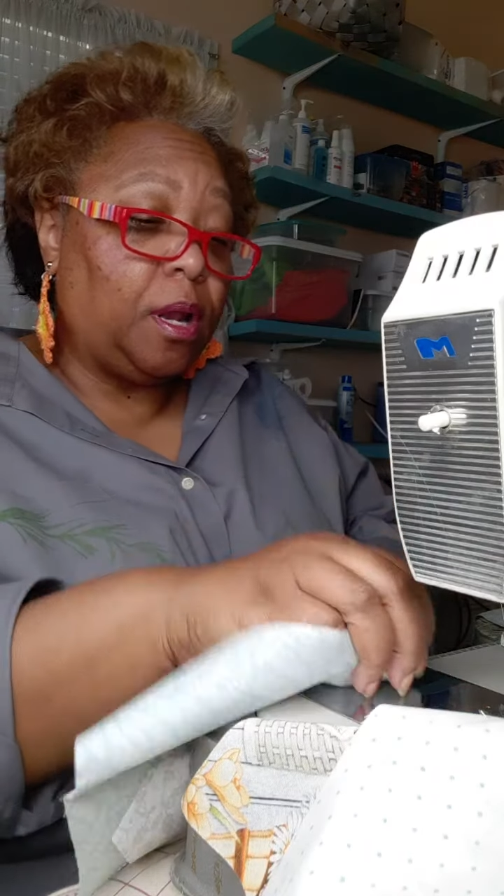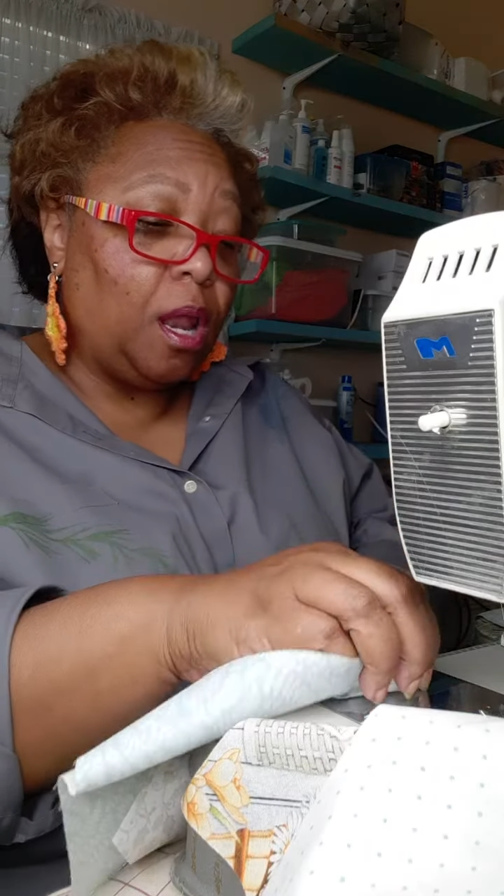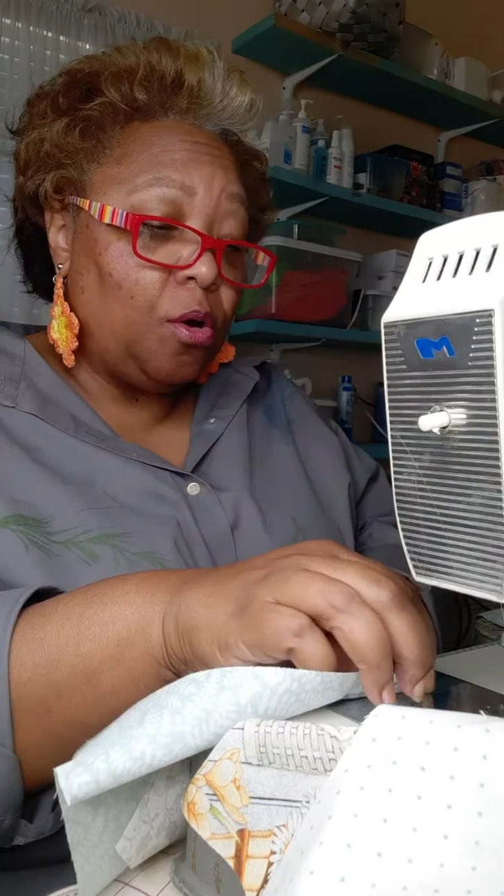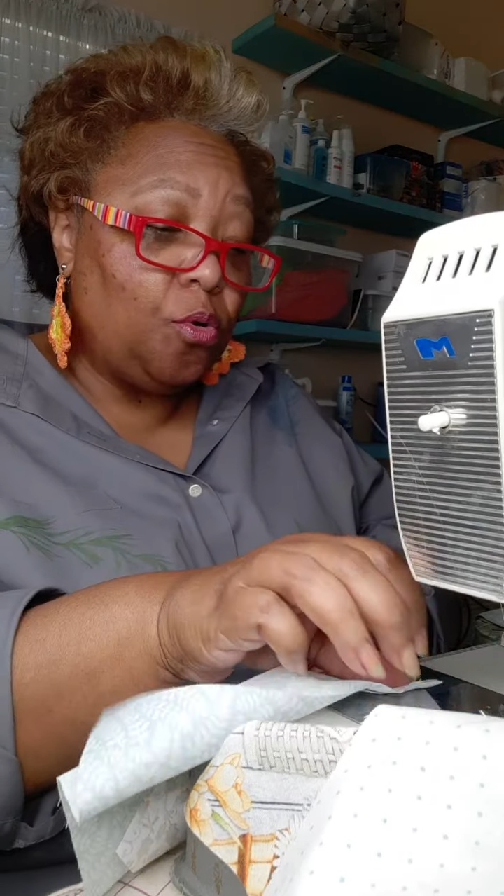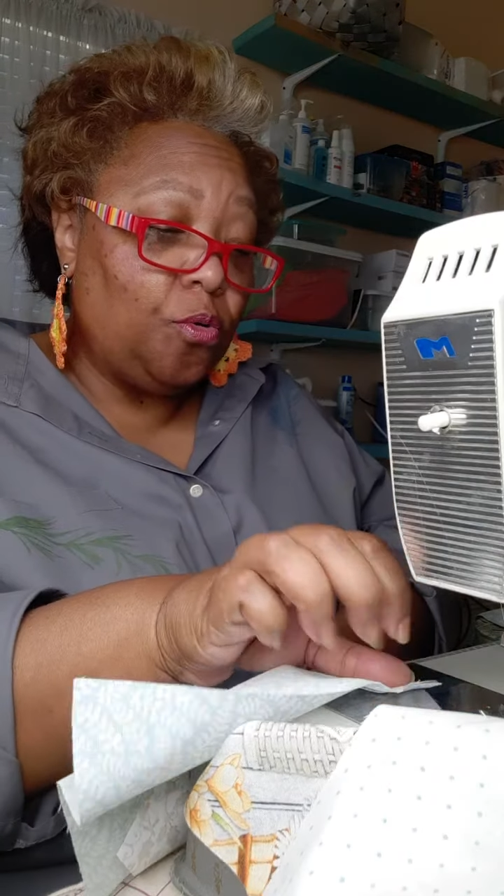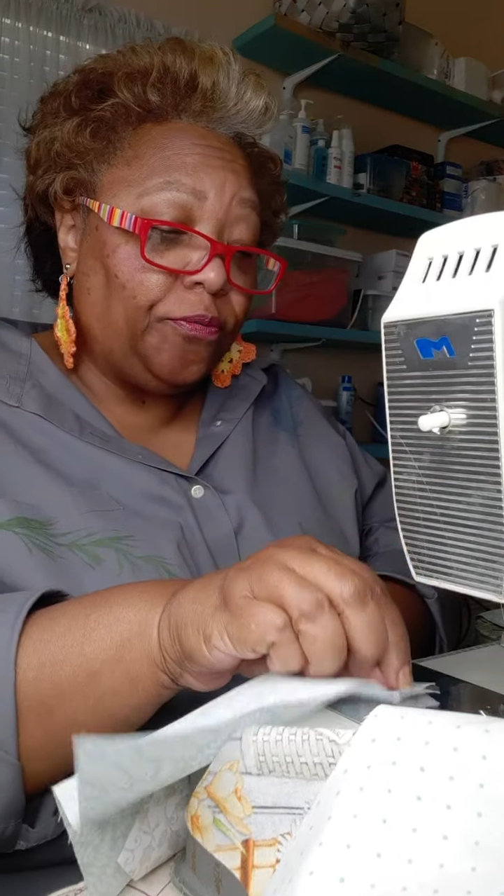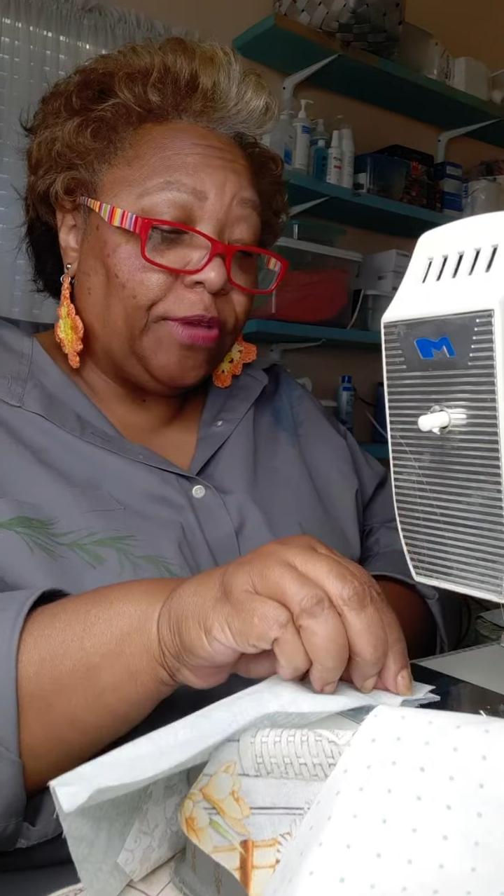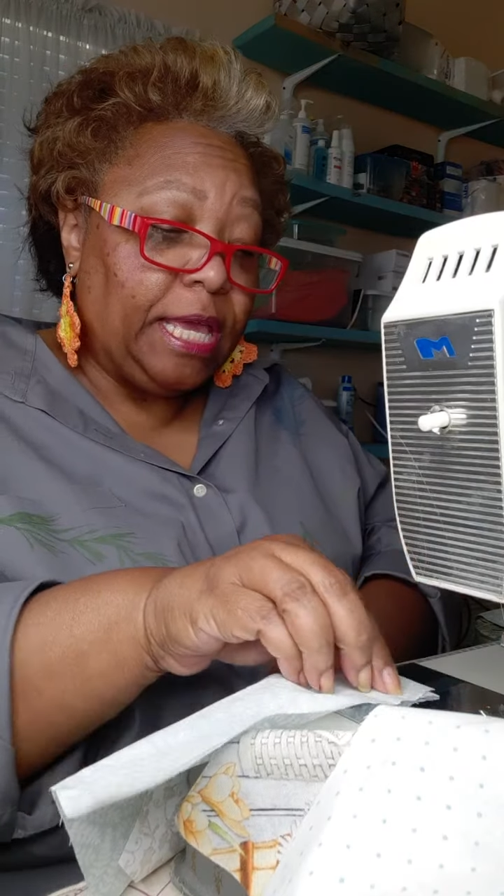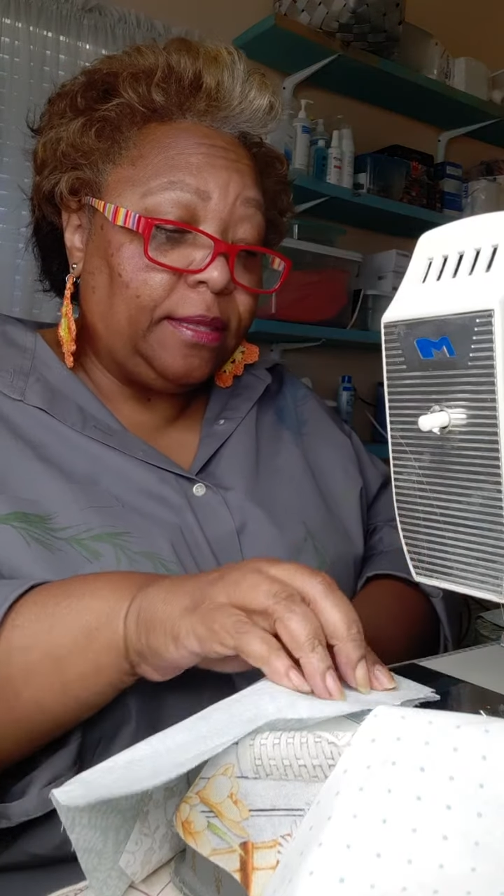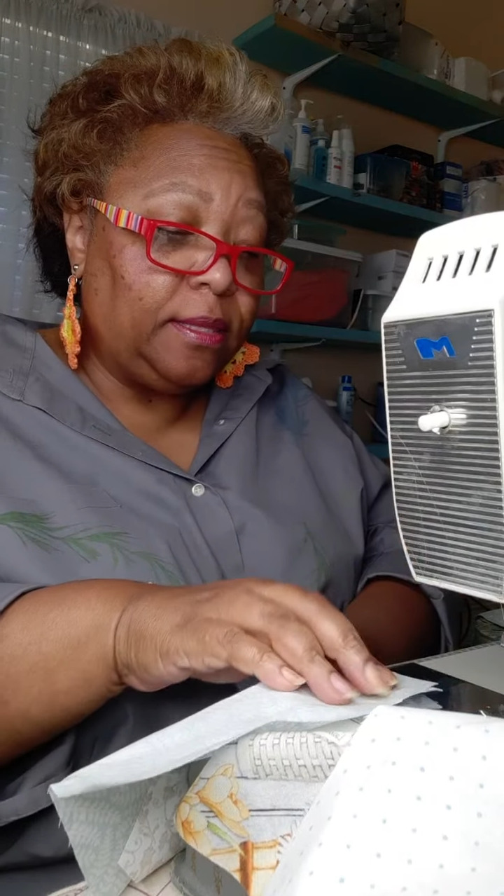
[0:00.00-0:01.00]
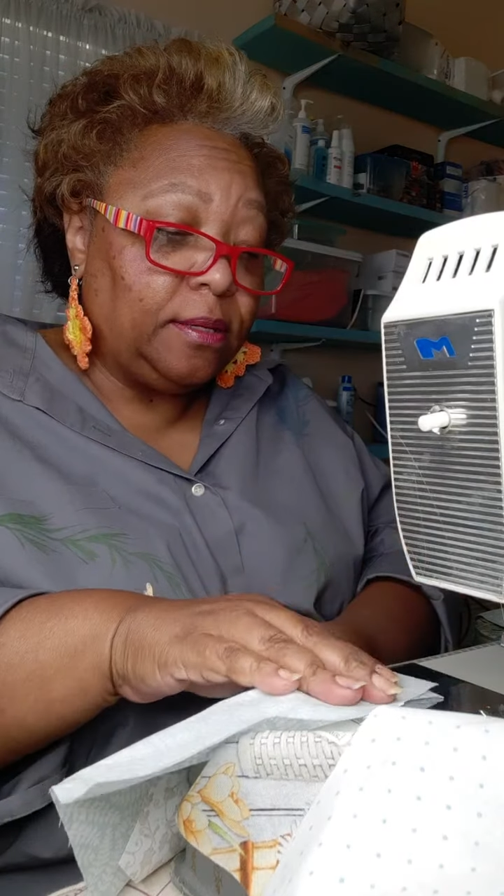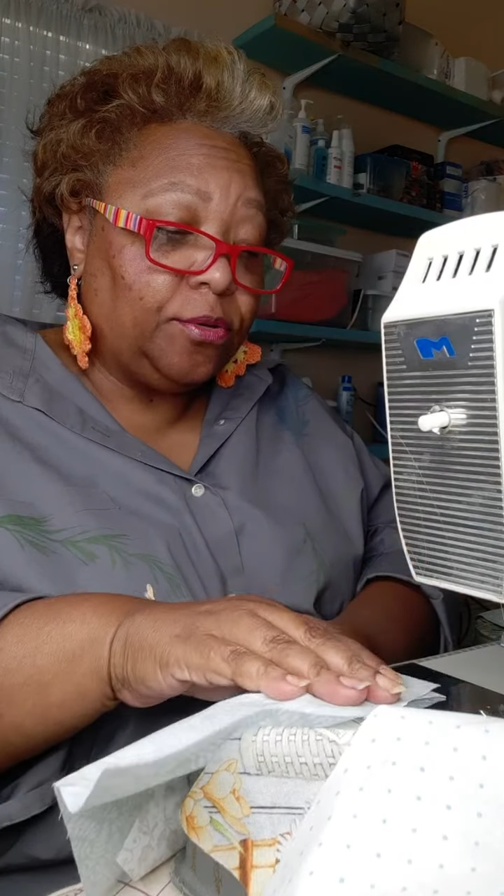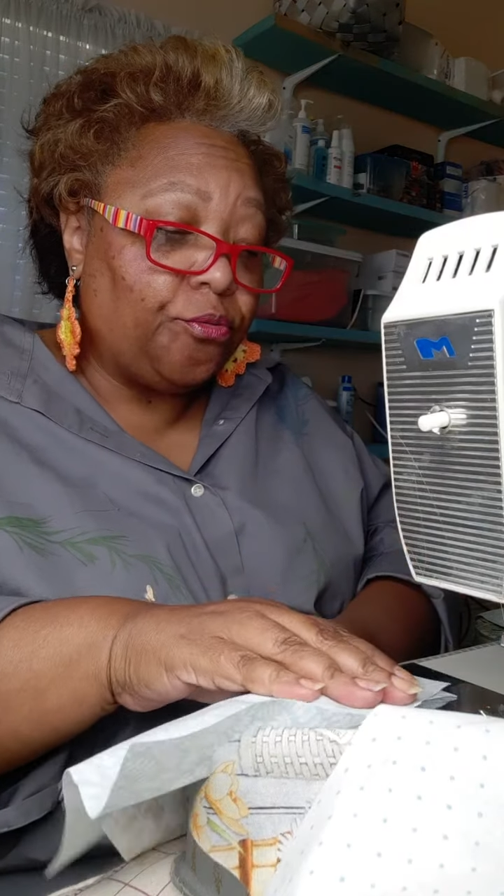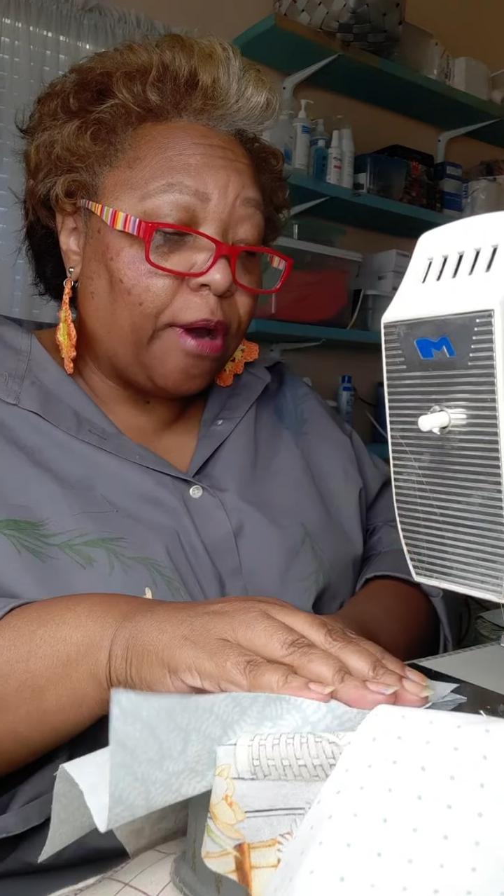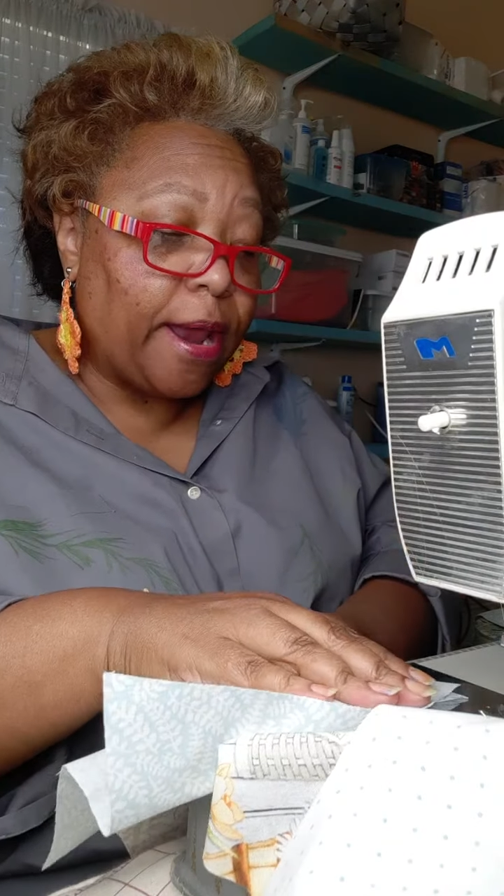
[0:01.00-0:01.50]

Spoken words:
way to put the